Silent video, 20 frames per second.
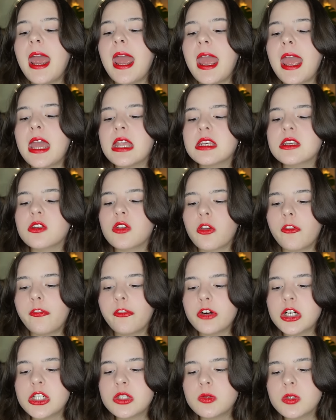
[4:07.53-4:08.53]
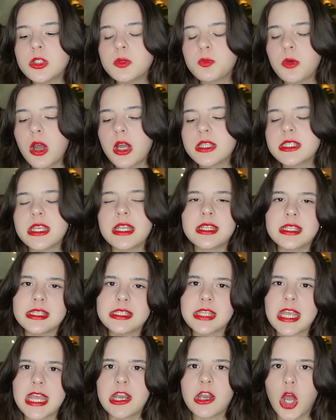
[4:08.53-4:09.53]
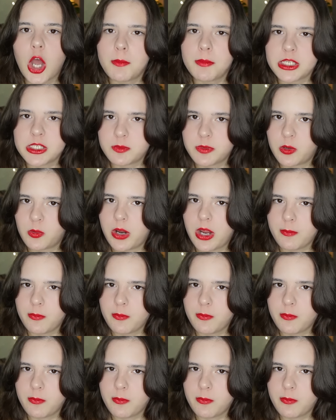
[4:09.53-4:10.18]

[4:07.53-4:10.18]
And the first response, and this is anonymous by the way.